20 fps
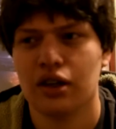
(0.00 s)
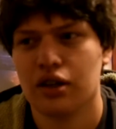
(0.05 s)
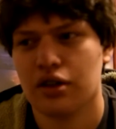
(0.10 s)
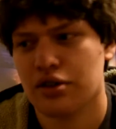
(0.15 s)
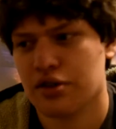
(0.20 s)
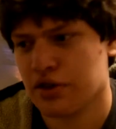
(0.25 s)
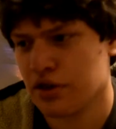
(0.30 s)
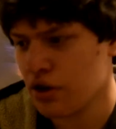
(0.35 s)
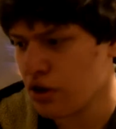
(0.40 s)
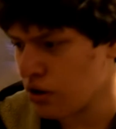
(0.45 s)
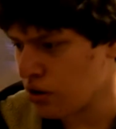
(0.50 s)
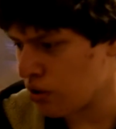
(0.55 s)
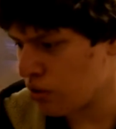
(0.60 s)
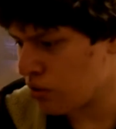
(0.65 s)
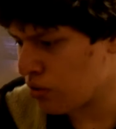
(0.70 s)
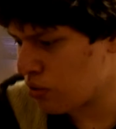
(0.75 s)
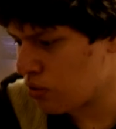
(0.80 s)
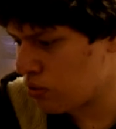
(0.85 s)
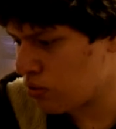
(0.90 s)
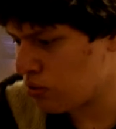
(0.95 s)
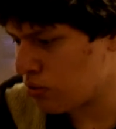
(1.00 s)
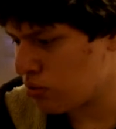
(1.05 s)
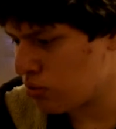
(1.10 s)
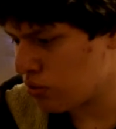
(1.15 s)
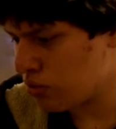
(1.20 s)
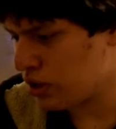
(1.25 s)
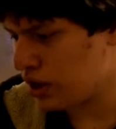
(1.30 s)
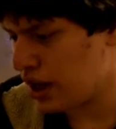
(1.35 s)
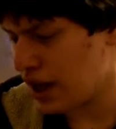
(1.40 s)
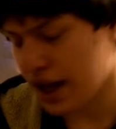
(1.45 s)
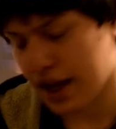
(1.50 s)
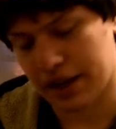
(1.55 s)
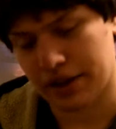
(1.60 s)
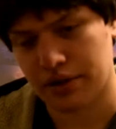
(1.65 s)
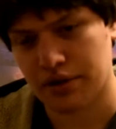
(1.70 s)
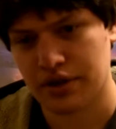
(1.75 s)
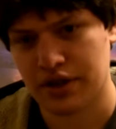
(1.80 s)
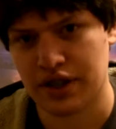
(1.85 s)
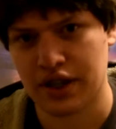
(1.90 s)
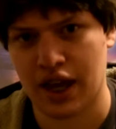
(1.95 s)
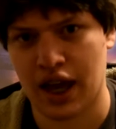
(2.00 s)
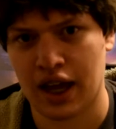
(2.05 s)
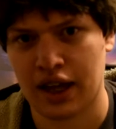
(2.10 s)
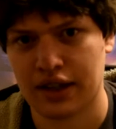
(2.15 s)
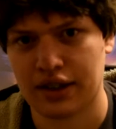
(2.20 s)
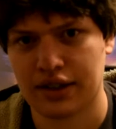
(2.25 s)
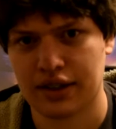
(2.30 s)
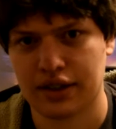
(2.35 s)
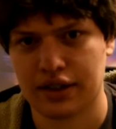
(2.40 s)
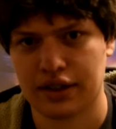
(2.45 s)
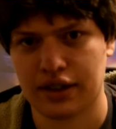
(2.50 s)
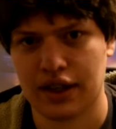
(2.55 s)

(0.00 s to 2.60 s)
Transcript: So yeah, there's that.